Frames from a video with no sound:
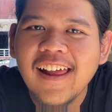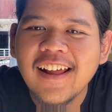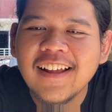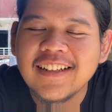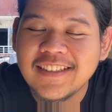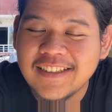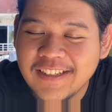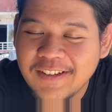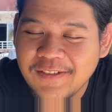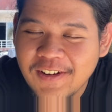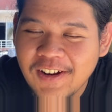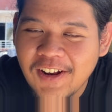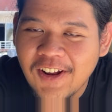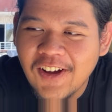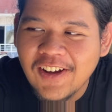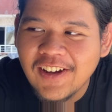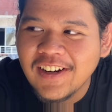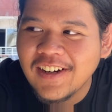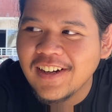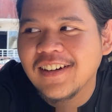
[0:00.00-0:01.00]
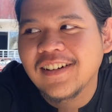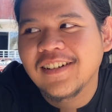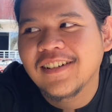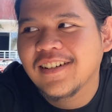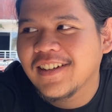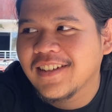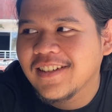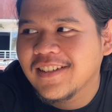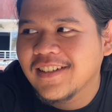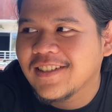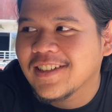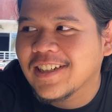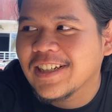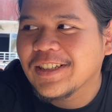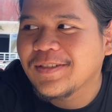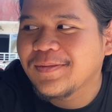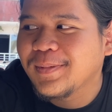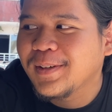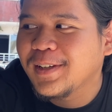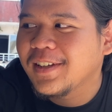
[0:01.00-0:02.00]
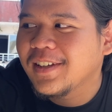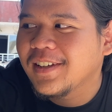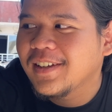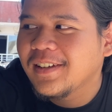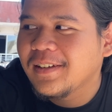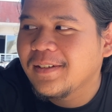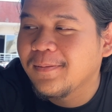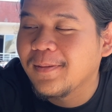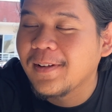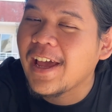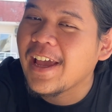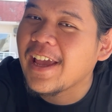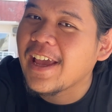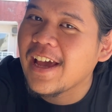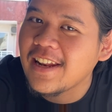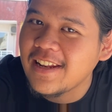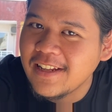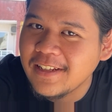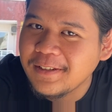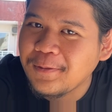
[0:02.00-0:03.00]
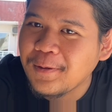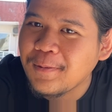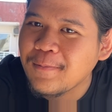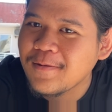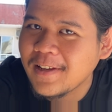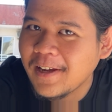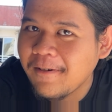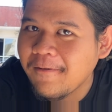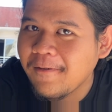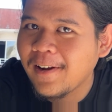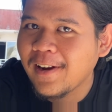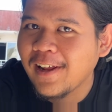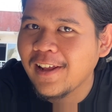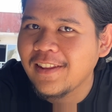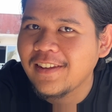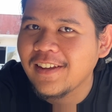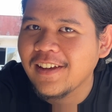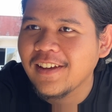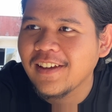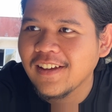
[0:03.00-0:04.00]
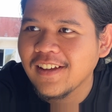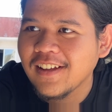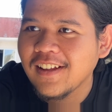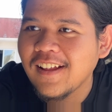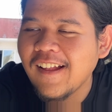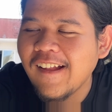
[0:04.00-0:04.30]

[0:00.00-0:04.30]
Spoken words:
It's even longer. Trust me. But I get this from someone, I think.